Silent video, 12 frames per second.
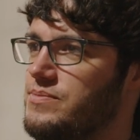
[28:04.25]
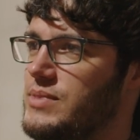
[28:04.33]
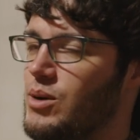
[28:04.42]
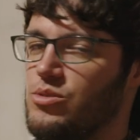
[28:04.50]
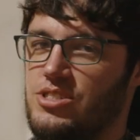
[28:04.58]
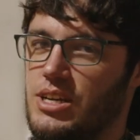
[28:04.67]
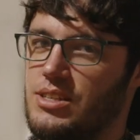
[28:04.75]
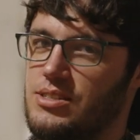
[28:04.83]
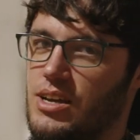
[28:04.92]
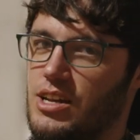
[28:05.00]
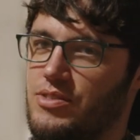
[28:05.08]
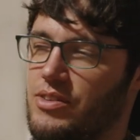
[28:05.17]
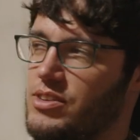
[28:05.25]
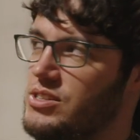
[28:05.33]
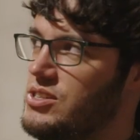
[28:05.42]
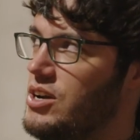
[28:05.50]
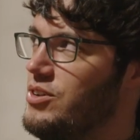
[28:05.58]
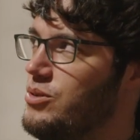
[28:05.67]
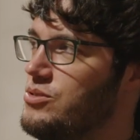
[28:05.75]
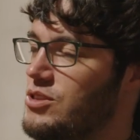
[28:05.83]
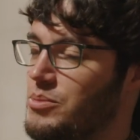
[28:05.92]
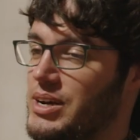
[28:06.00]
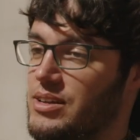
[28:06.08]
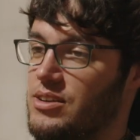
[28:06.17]
I was sick and tired of having a set of rotors on
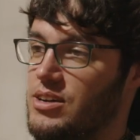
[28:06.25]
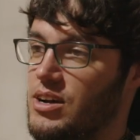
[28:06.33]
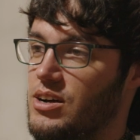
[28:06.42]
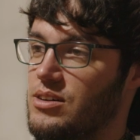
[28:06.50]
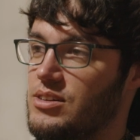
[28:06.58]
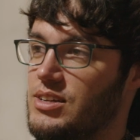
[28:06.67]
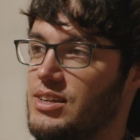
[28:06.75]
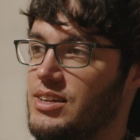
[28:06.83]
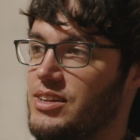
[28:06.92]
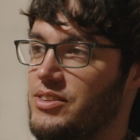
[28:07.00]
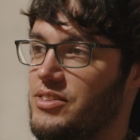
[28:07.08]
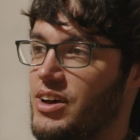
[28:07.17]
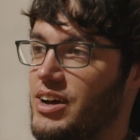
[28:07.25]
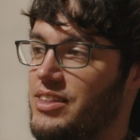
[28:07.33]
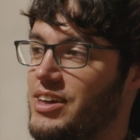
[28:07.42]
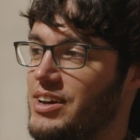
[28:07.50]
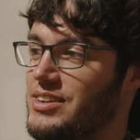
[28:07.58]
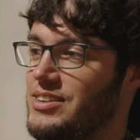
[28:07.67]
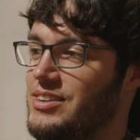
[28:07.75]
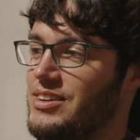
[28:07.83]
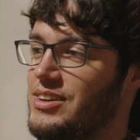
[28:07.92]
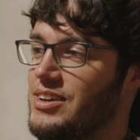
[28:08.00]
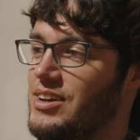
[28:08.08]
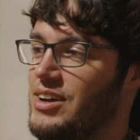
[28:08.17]
the back of the car, that I then
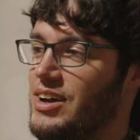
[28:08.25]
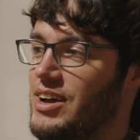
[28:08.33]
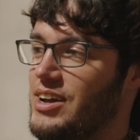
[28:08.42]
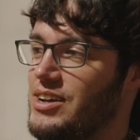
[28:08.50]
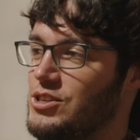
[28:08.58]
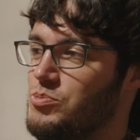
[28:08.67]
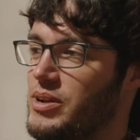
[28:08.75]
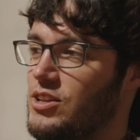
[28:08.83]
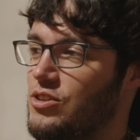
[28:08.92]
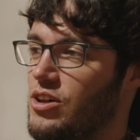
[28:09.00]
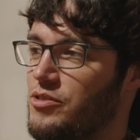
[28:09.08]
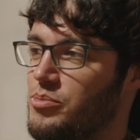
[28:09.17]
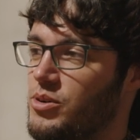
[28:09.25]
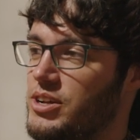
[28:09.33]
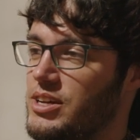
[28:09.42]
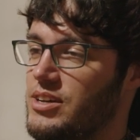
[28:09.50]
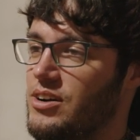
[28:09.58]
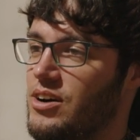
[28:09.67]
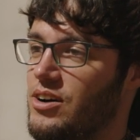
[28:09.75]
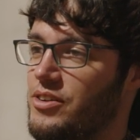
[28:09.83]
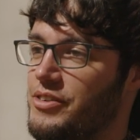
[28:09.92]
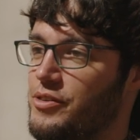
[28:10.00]
spent a lot of money on